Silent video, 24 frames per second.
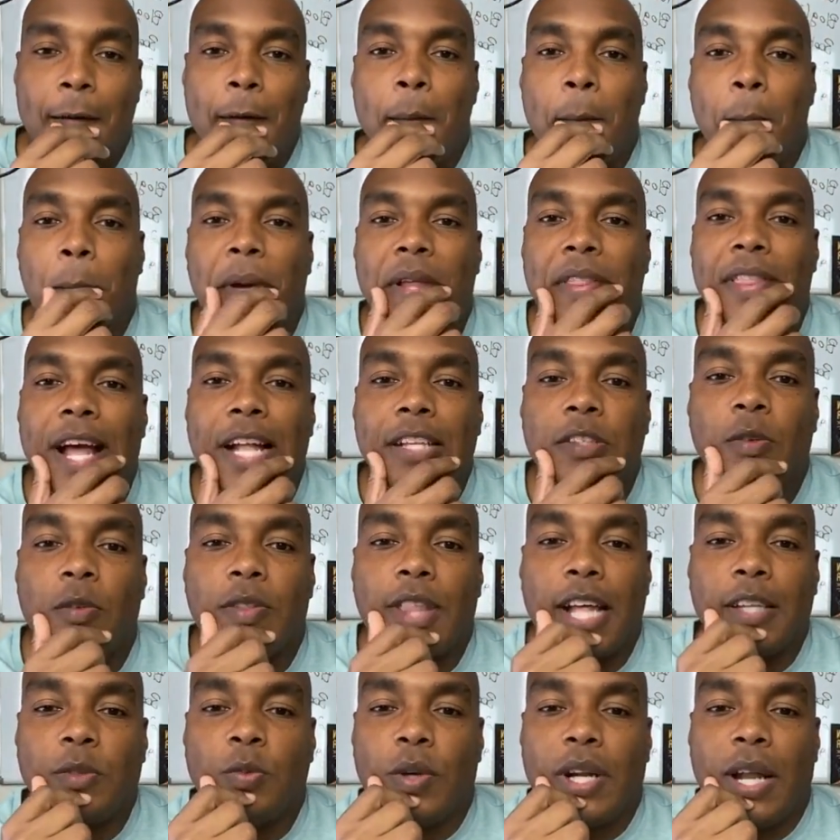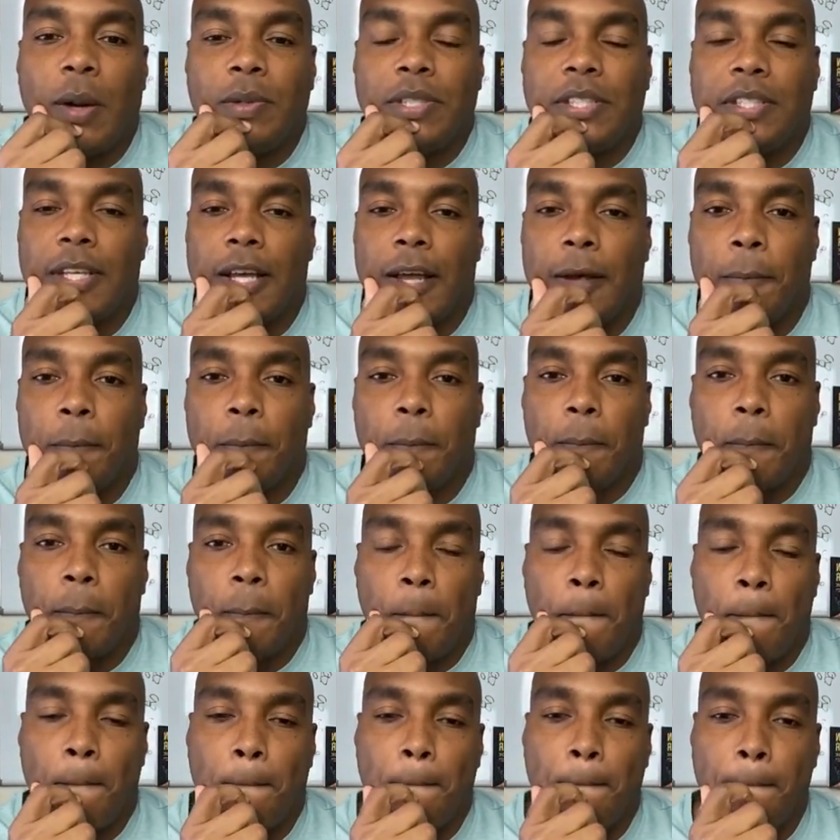but that's that's what I would say.
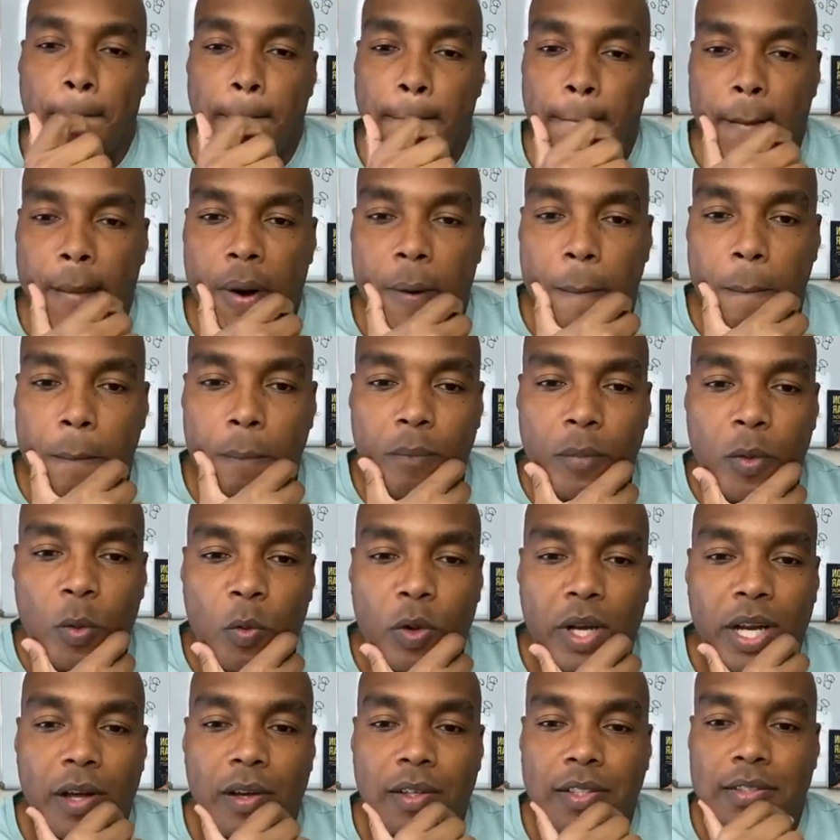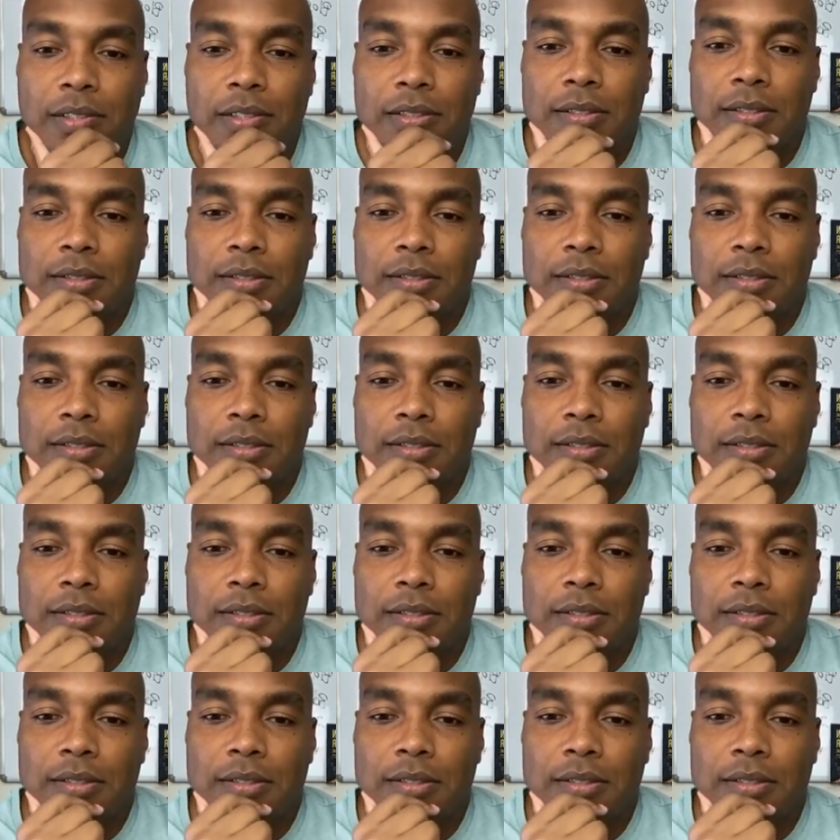What else?